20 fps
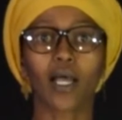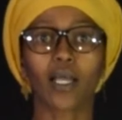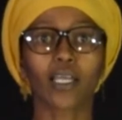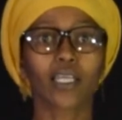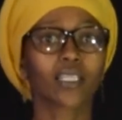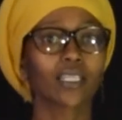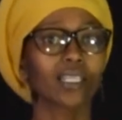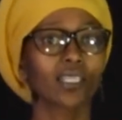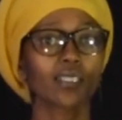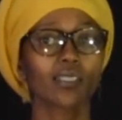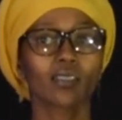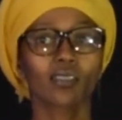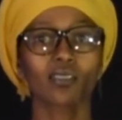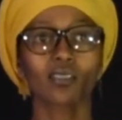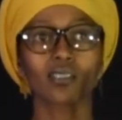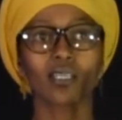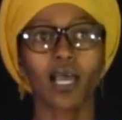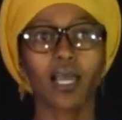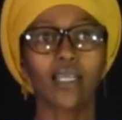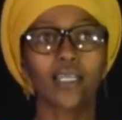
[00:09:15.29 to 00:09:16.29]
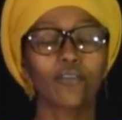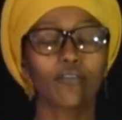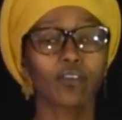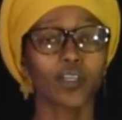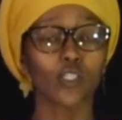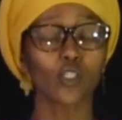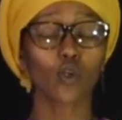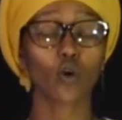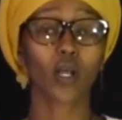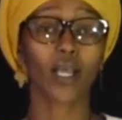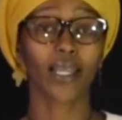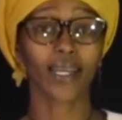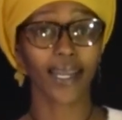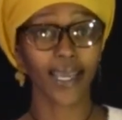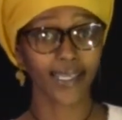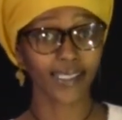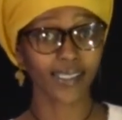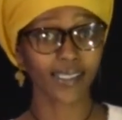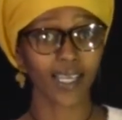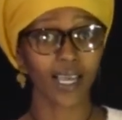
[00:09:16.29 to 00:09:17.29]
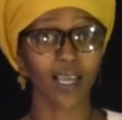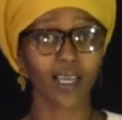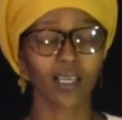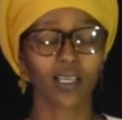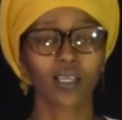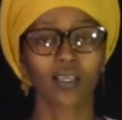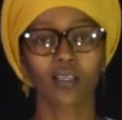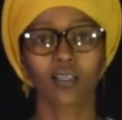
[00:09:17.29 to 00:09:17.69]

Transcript: In case an event organizer